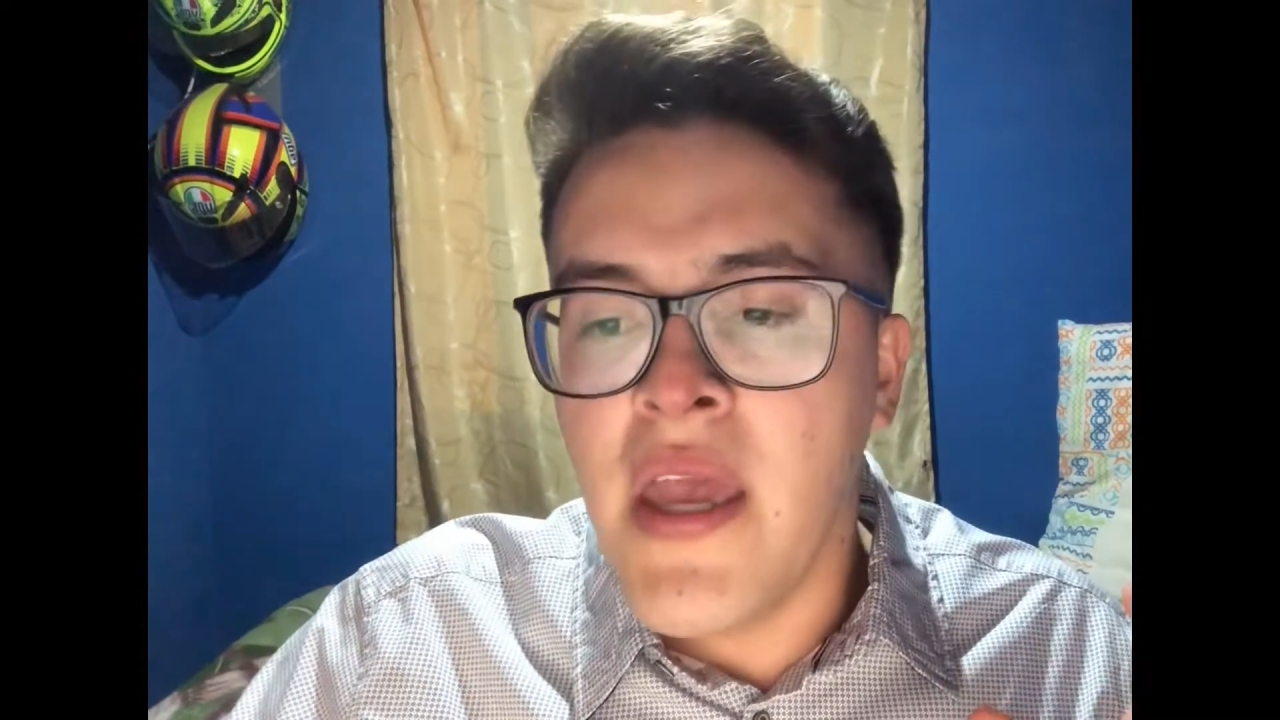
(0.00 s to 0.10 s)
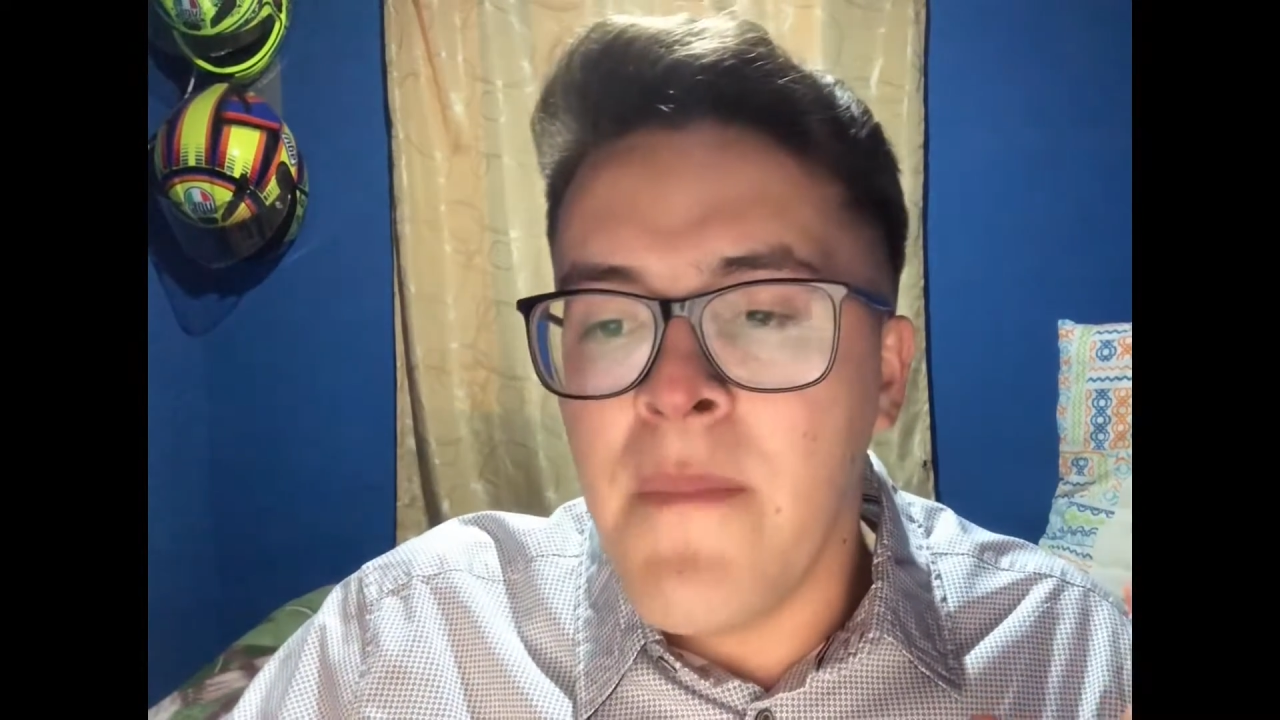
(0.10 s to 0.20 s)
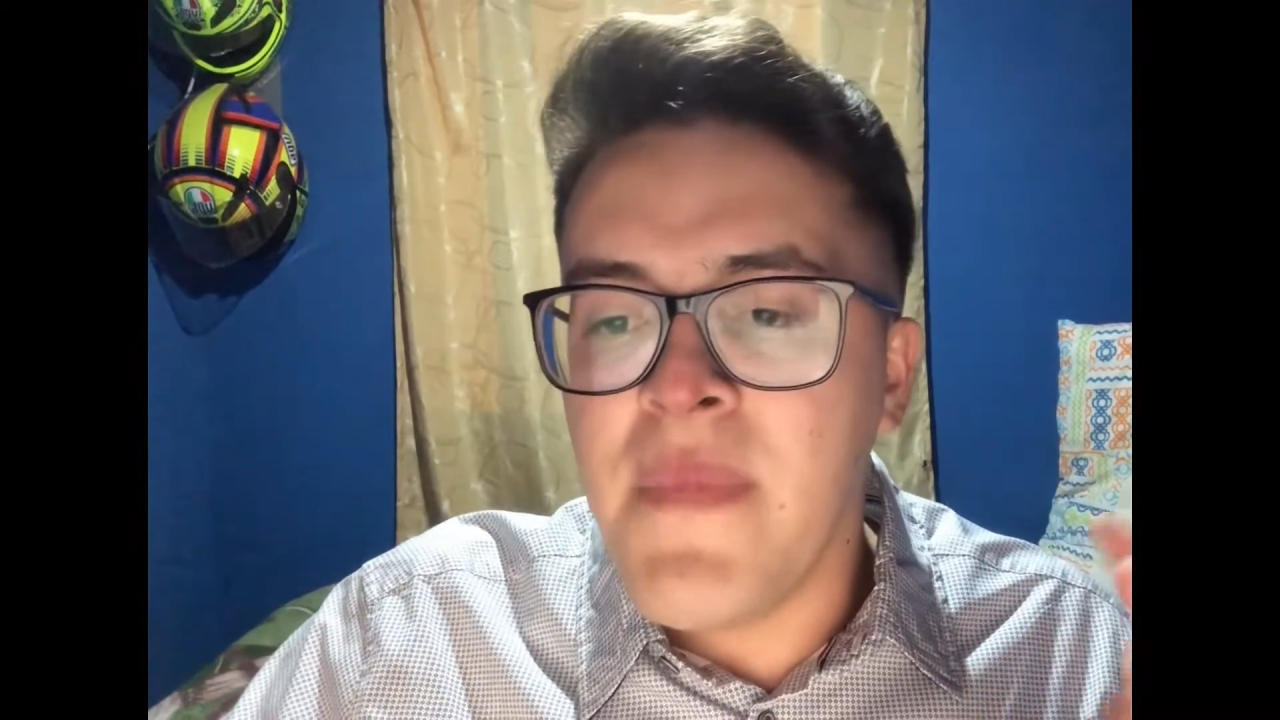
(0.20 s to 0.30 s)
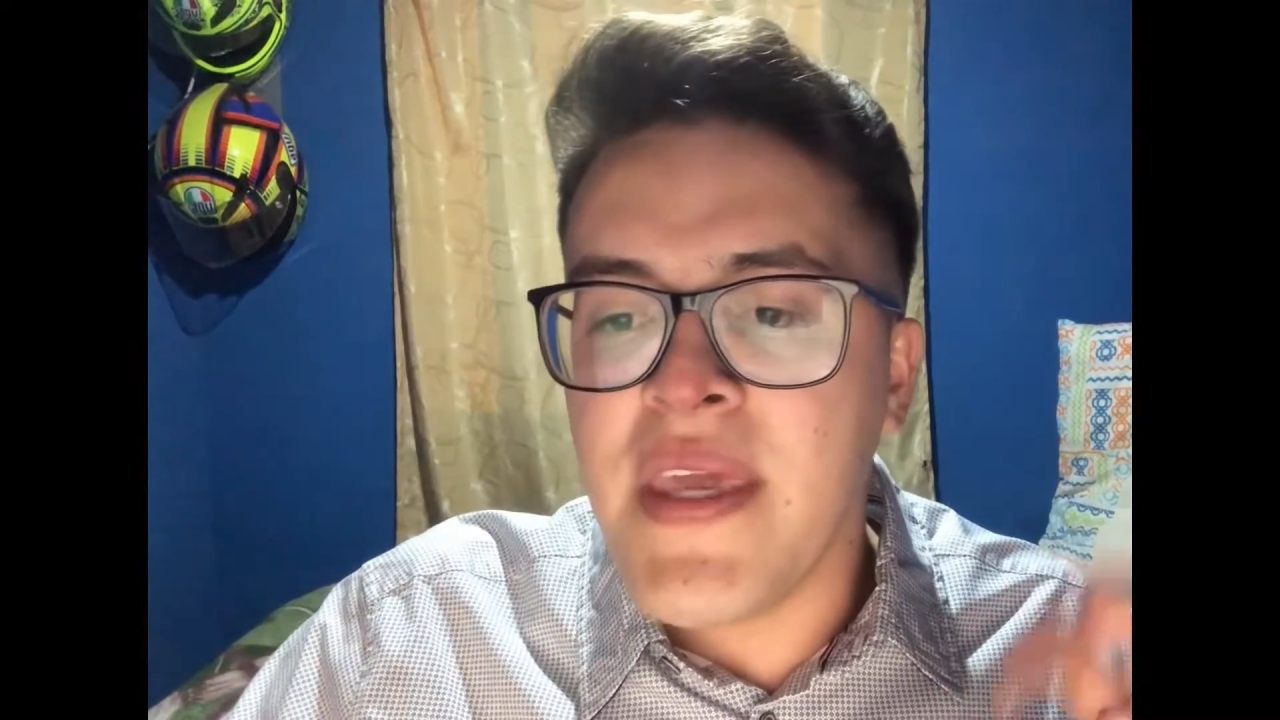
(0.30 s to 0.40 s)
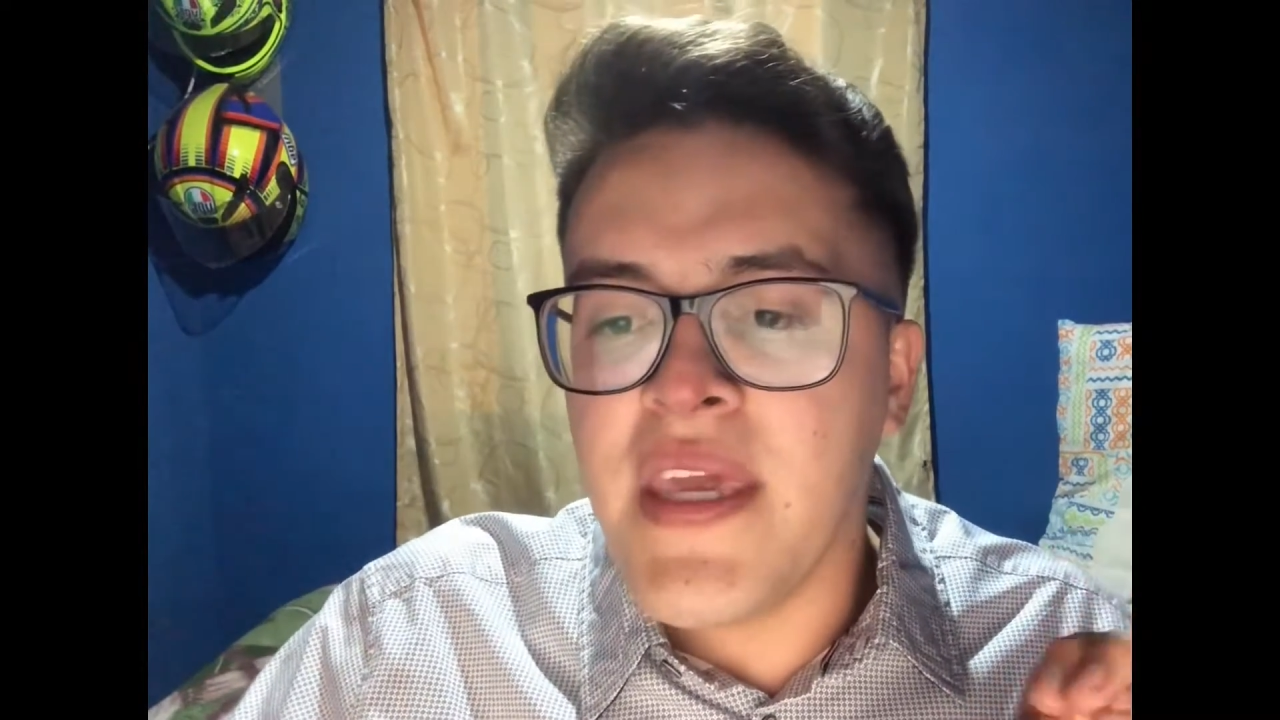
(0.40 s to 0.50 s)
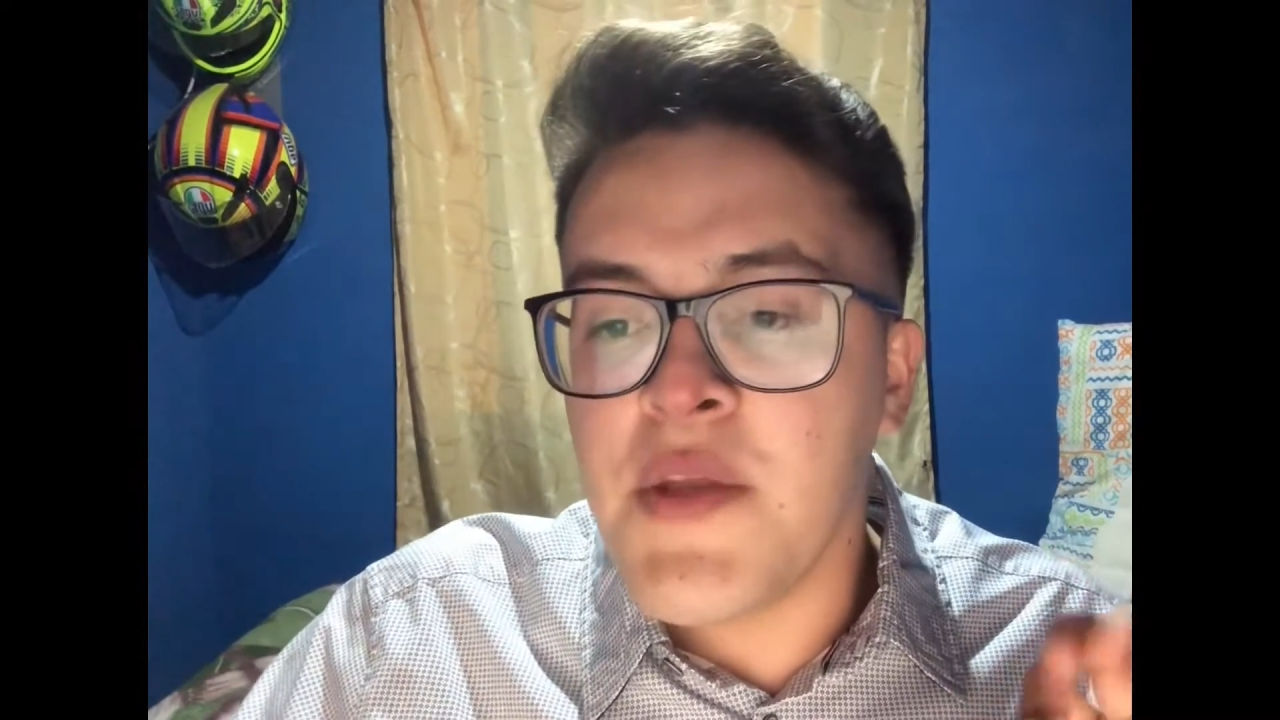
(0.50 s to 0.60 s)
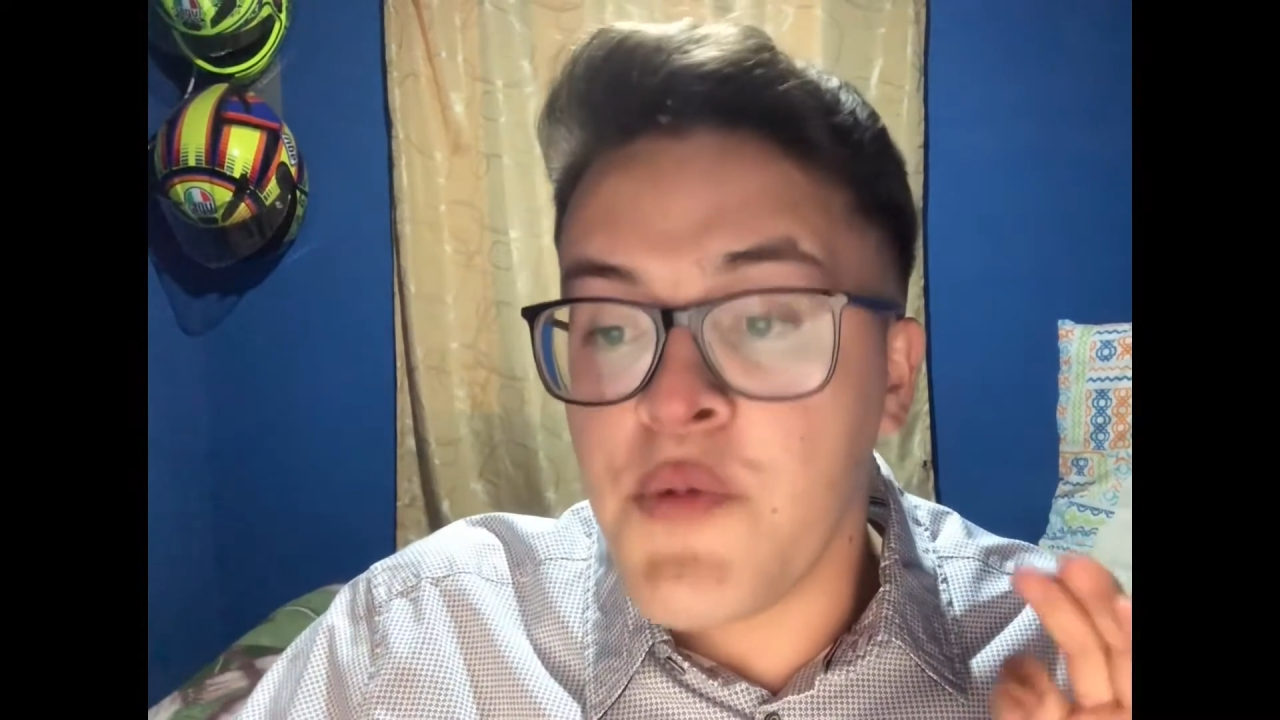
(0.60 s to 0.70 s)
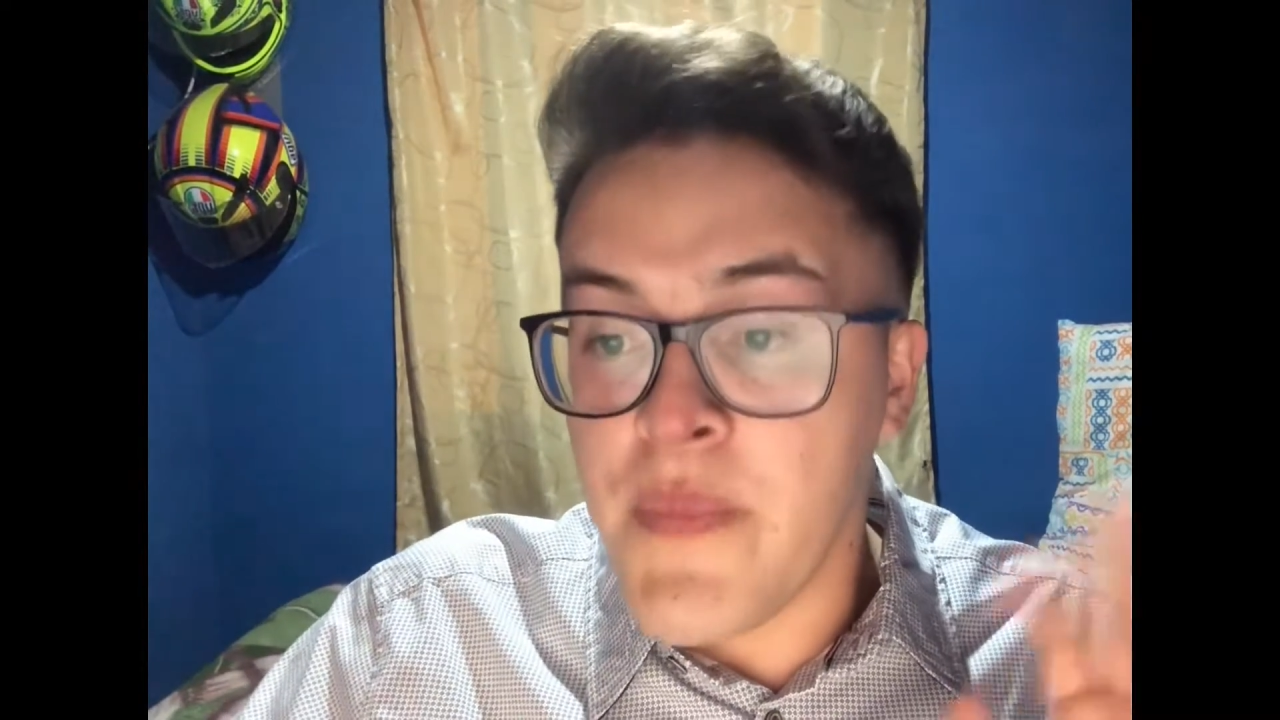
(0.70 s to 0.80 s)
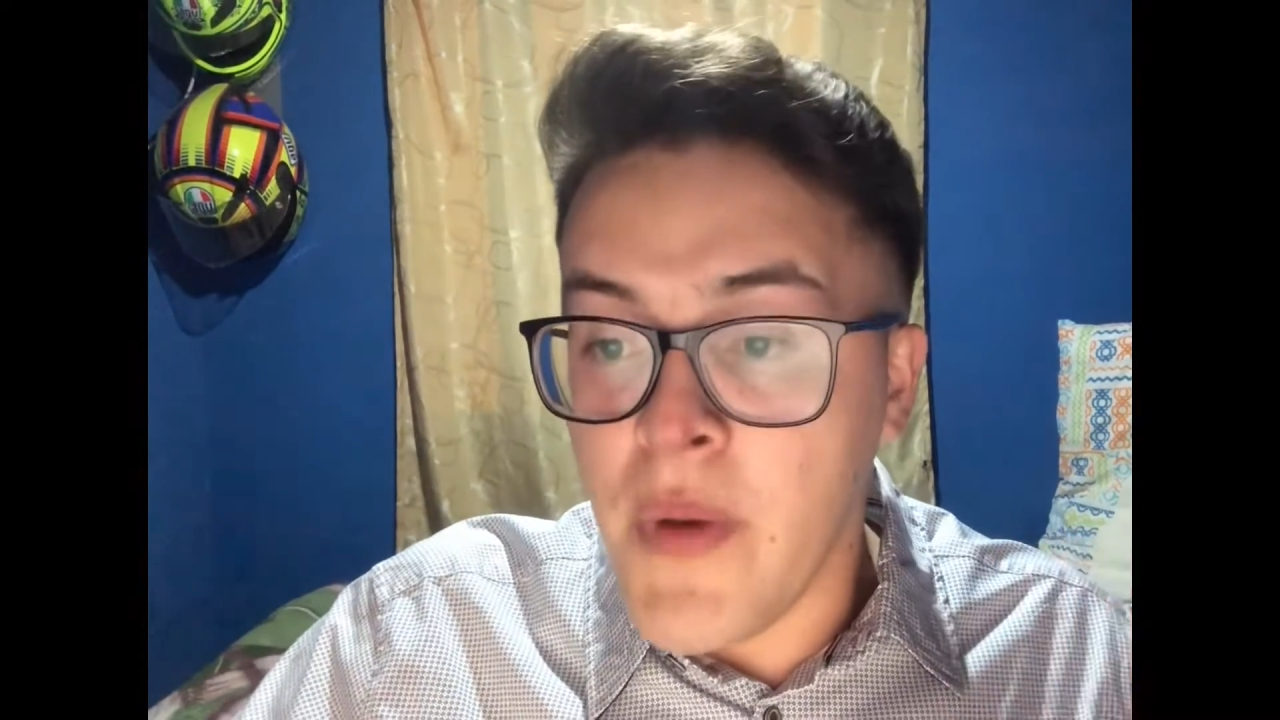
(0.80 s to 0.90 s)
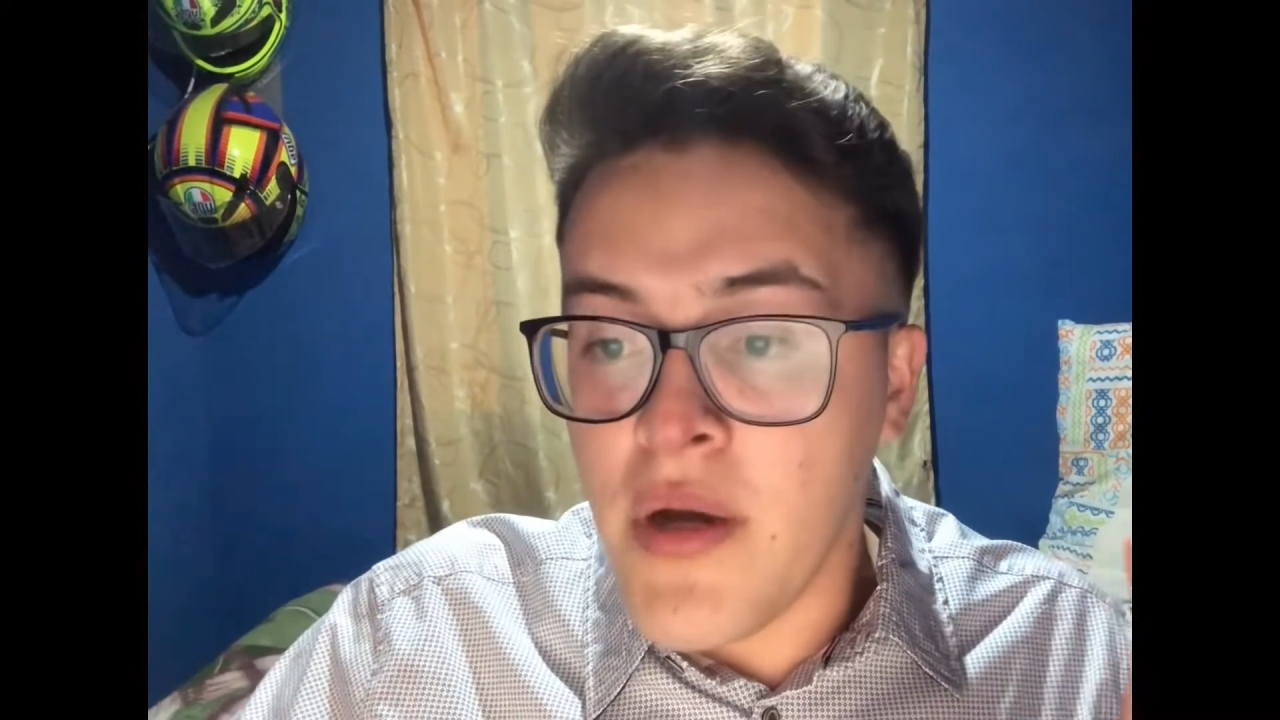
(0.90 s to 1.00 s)
begin
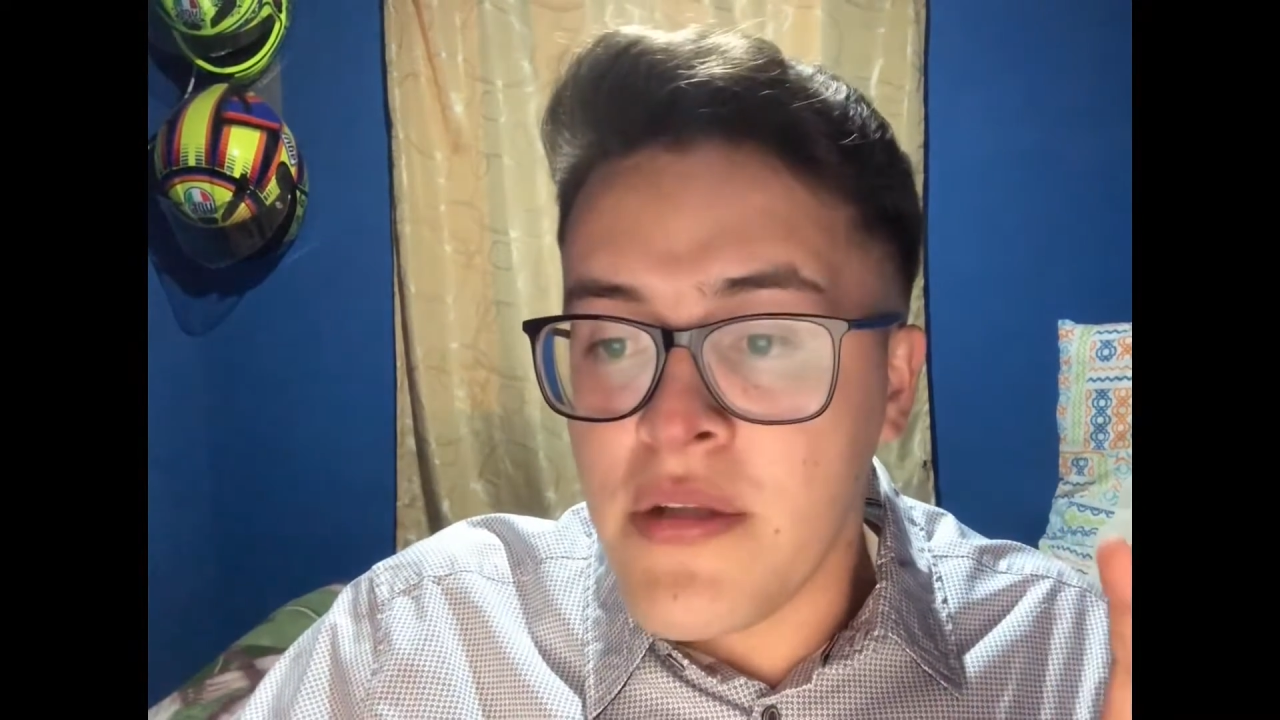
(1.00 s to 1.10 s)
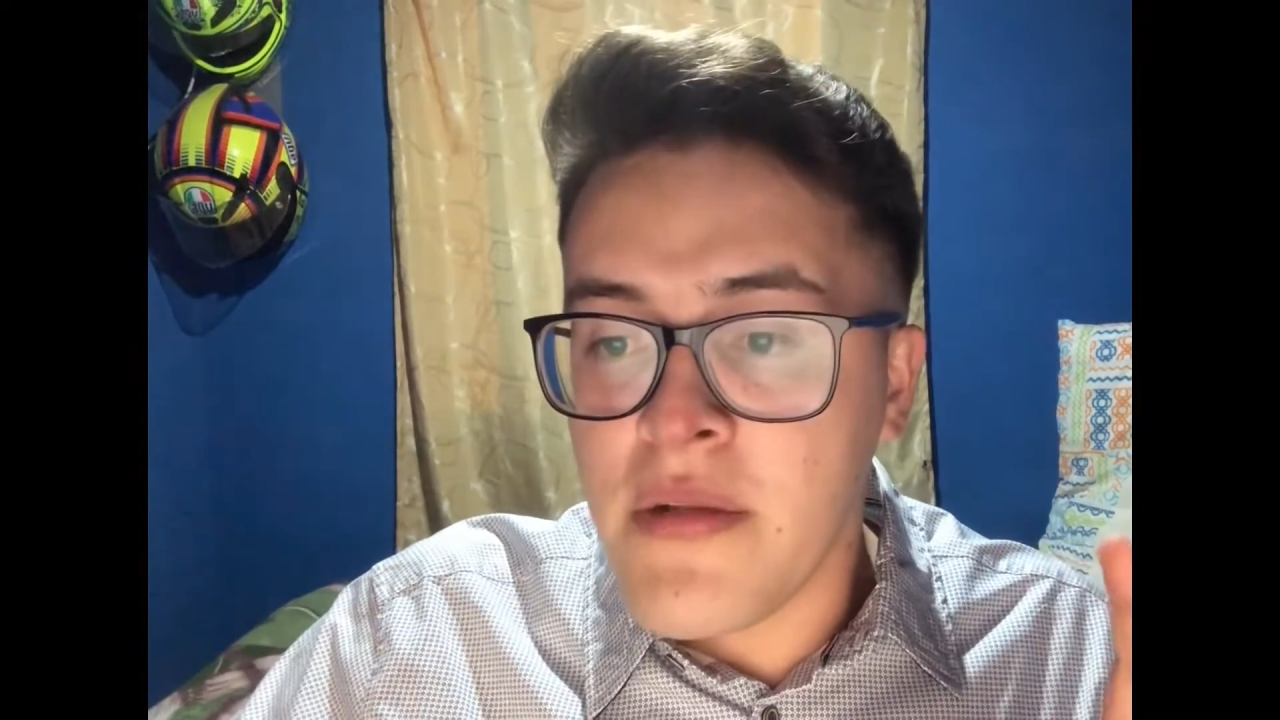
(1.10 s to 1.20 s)
report.